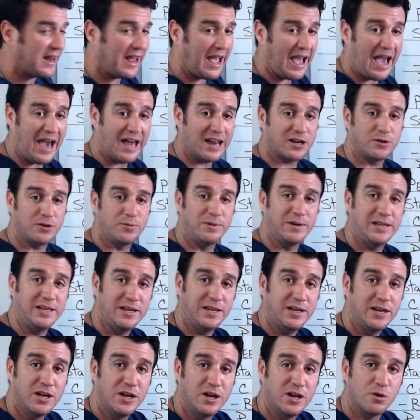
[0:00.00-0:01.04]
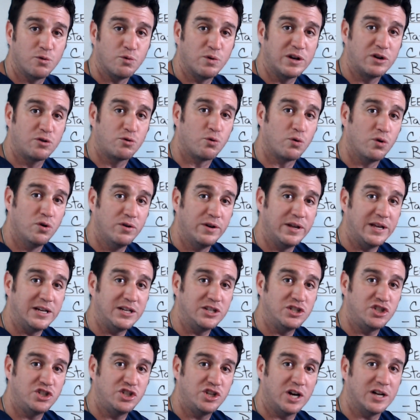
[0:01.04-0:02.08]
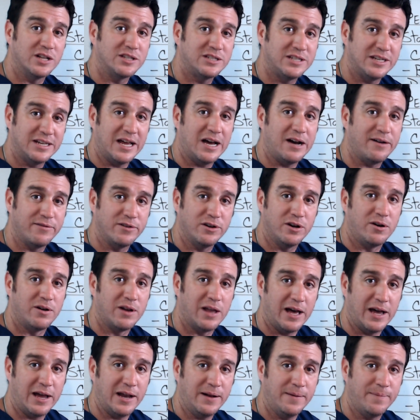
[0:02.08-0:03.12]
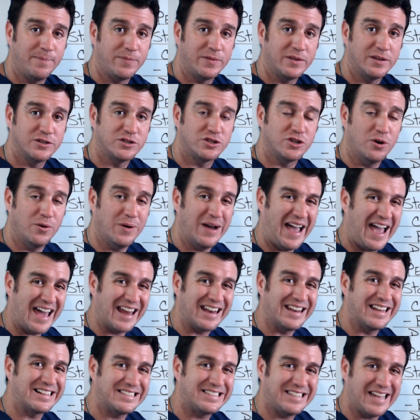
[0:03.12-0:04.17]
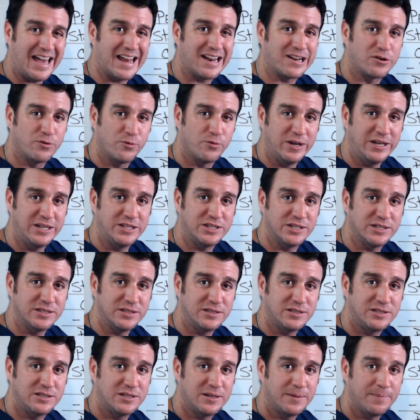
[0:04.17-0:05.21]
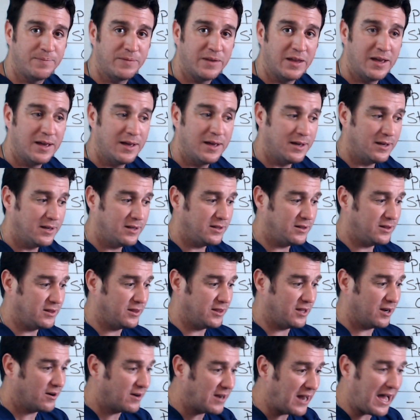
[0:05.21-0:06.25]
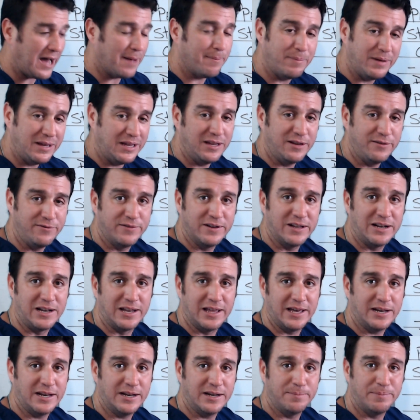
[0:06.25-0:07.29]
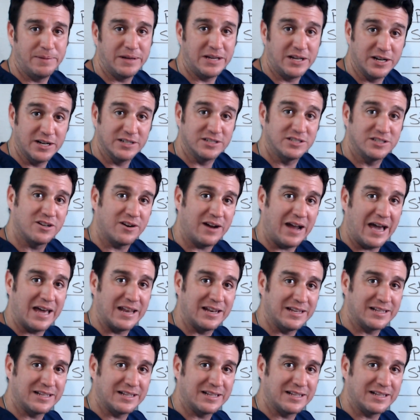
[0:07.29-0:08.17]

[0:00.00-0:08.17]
not adequately recruiting shunted alveoli. So, atelectatic regions, they're not being ventilated because they're